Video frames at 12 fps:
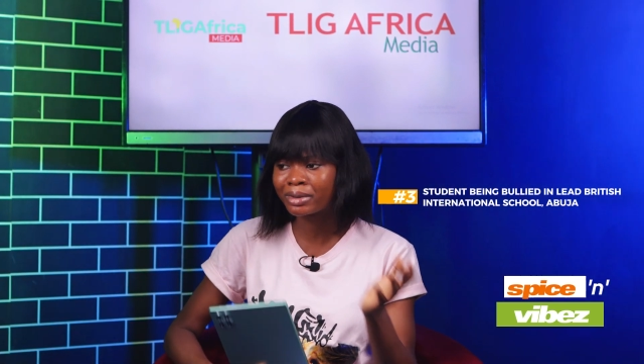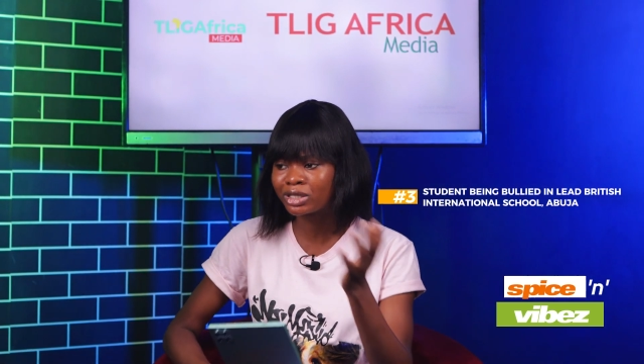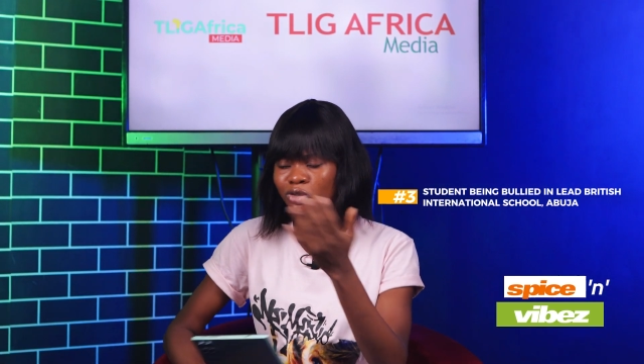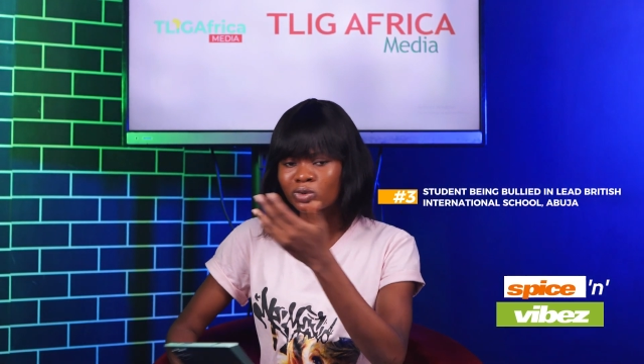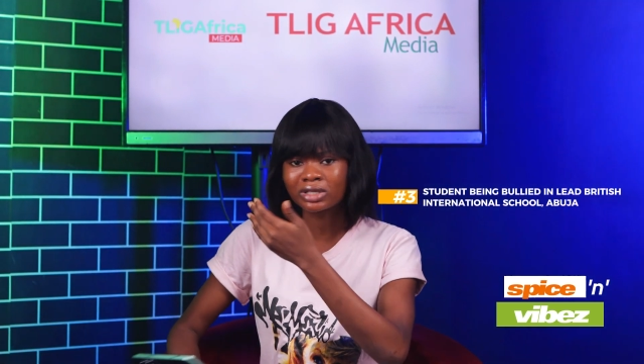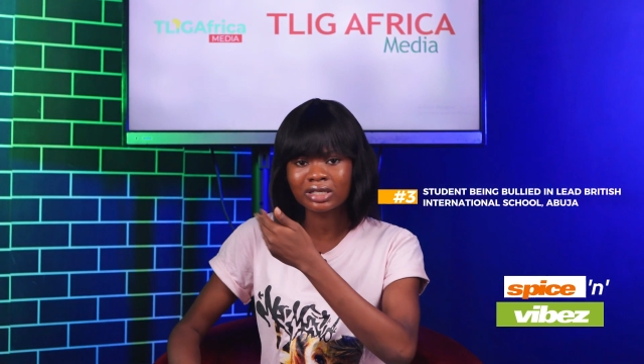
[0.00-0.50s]

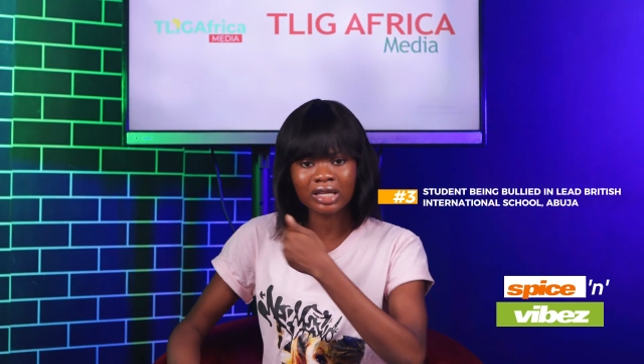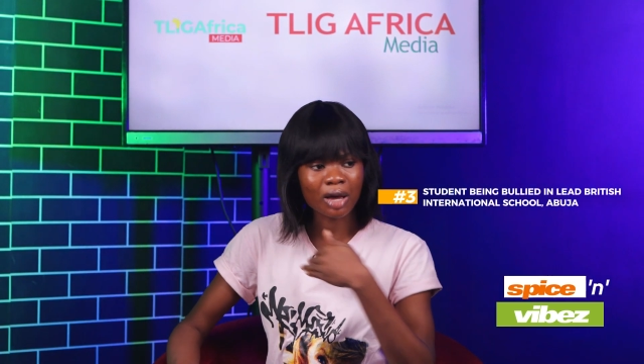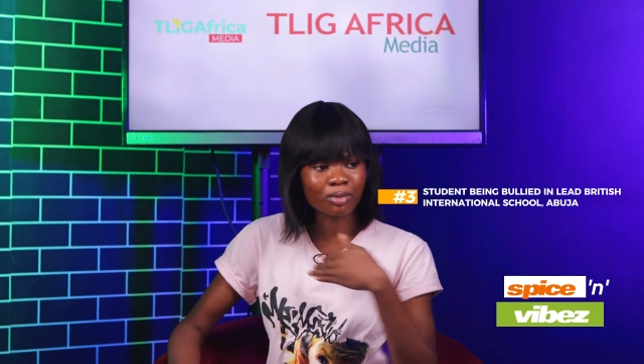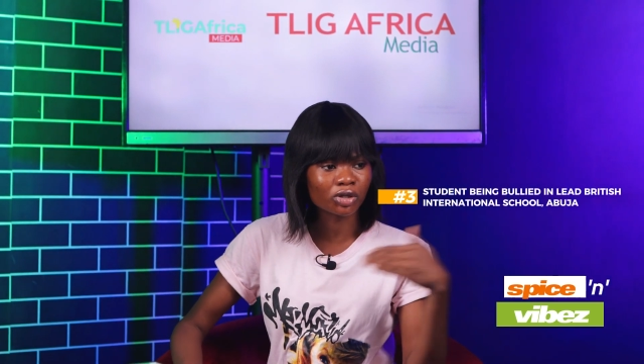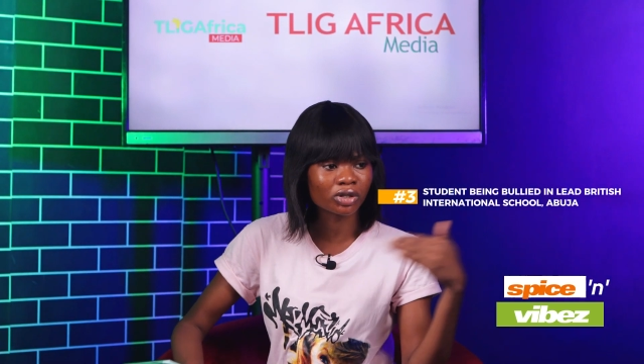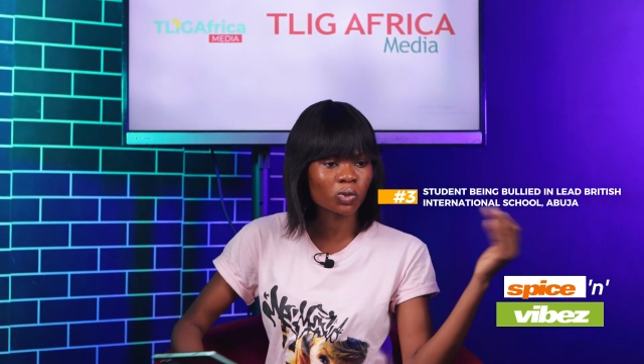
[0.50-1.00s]
This one
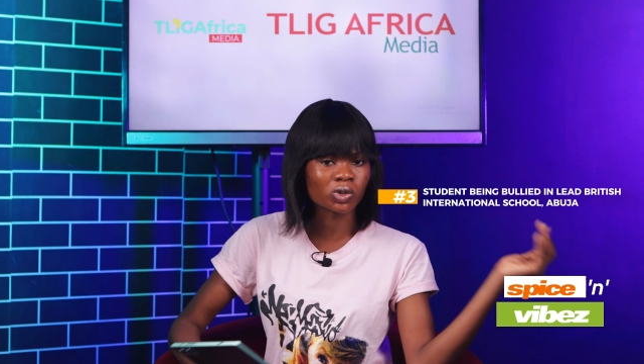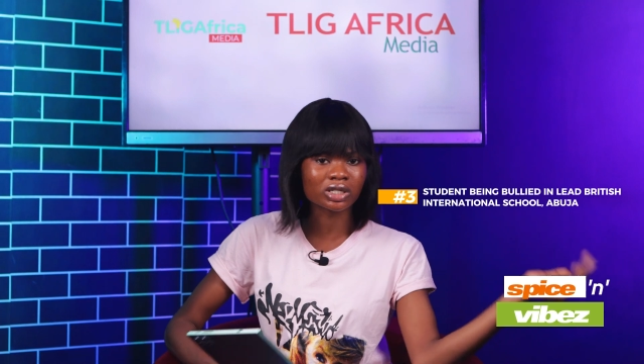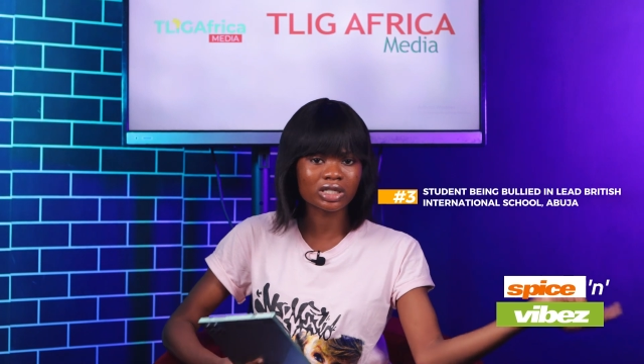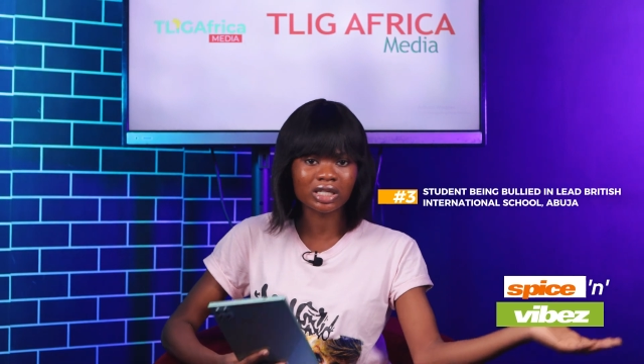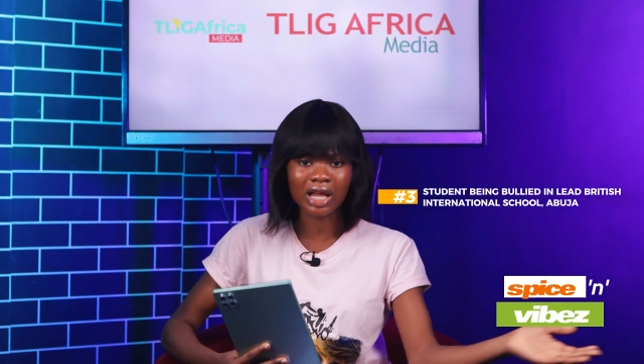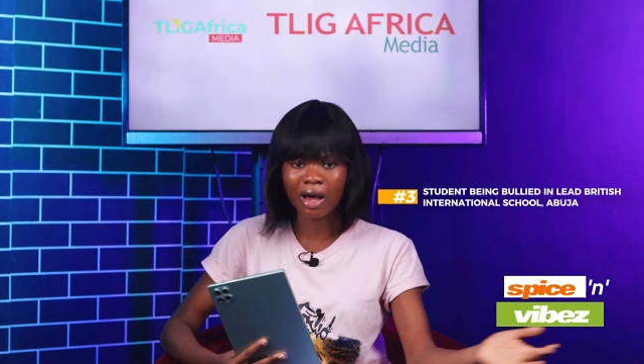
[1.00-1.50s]
slapped, the other one
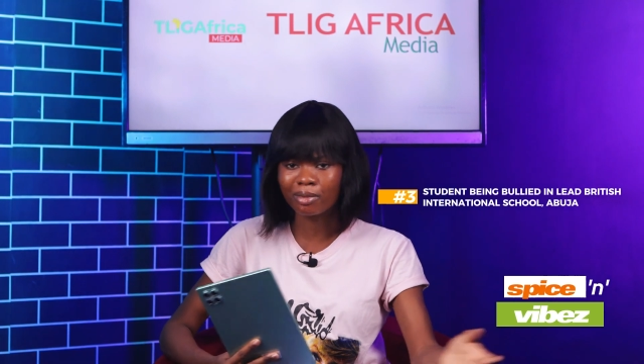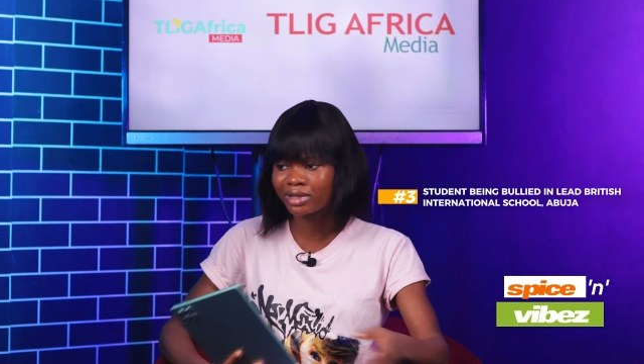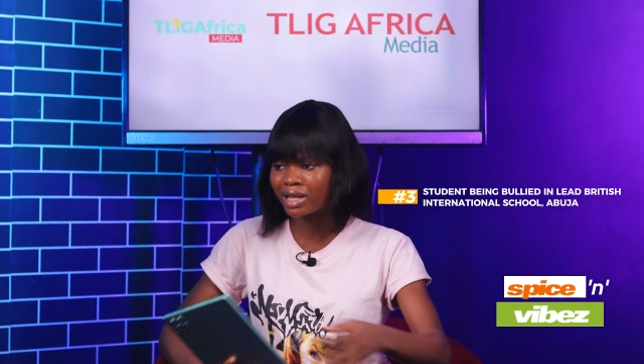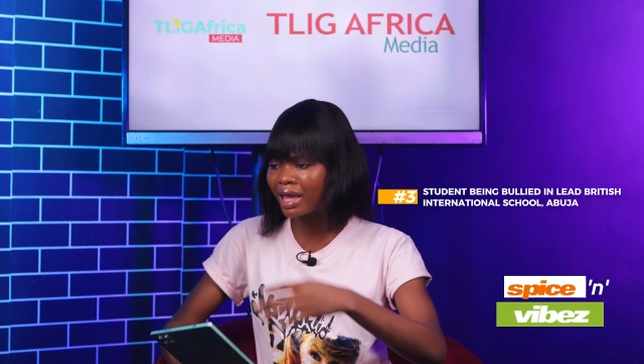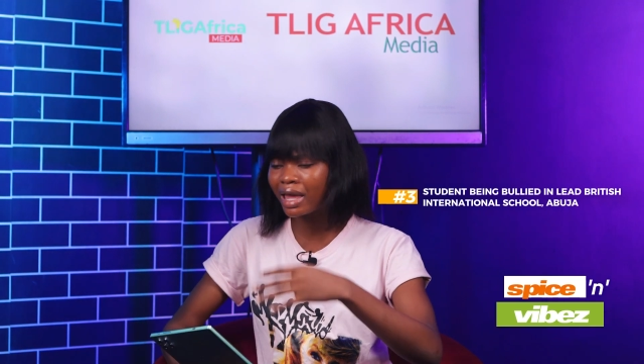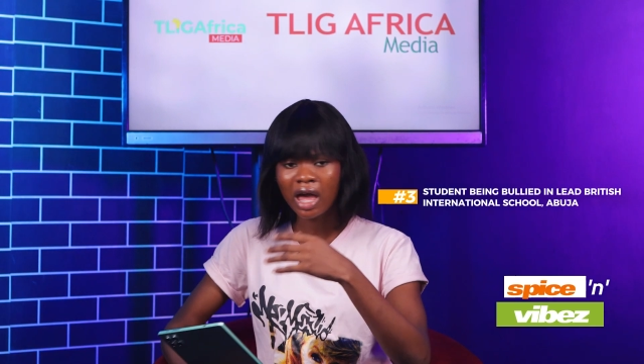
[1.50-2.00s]

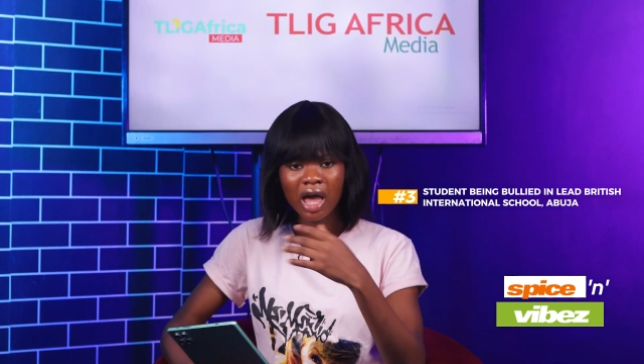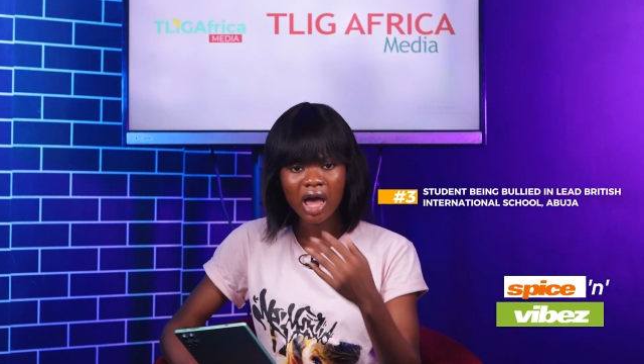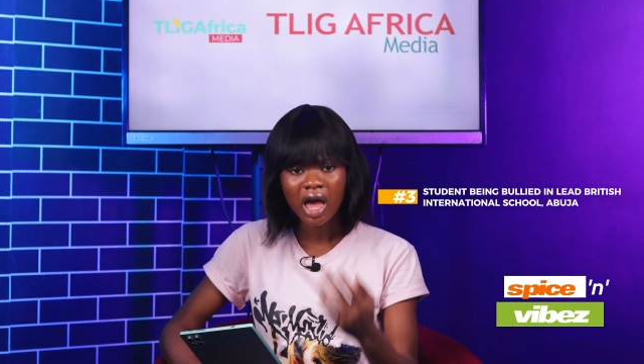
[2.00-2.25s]
slapped. Like,